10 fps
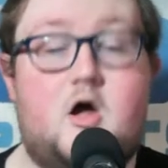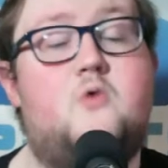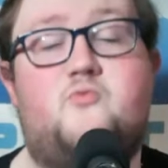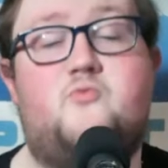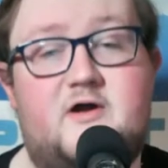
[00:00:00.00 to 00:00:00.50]

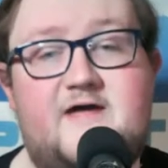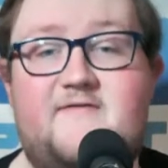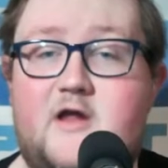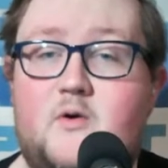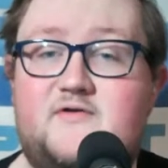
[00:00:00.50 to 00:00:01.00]
Rookie
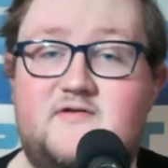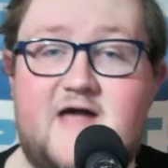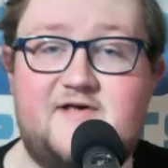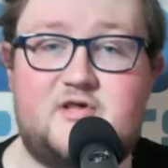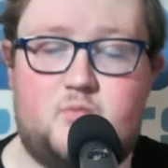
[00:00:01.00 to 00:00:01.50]
of the year went to
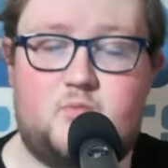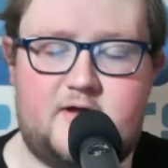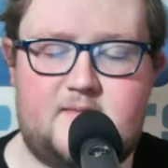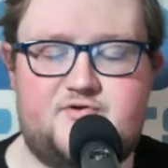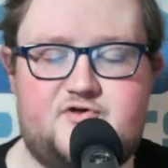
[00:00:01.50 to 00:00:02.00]
Dyson
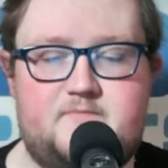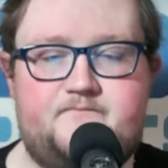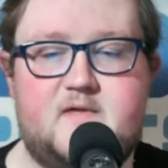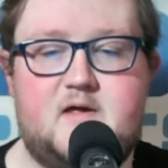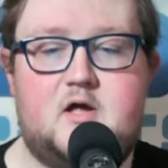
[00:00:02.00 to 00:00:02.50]
Williams.
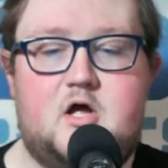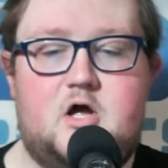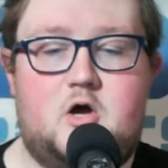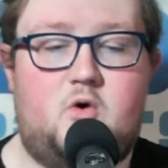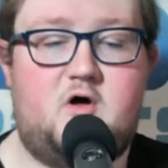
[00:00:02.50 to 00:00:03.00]

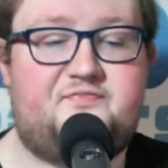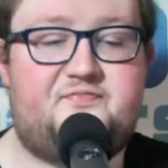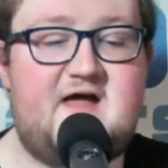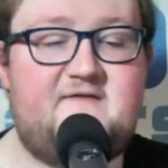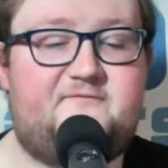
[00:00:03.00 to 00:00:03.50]
Well,
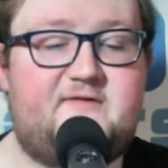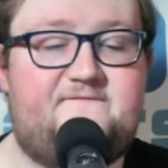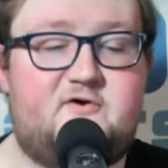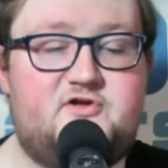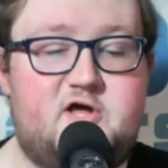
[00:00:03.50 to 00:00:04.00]
thankfully for